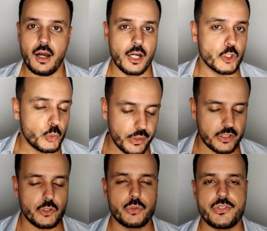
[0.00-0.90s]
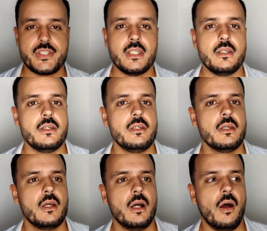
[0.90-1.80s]
Uh, Cuir de Russie,
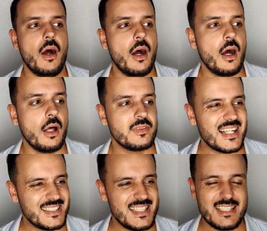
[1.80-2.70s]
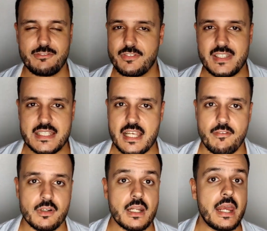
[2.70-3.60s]
uh,
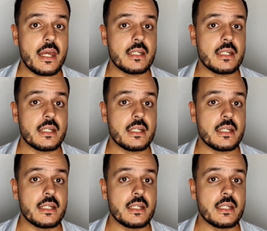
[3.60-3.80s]
1957,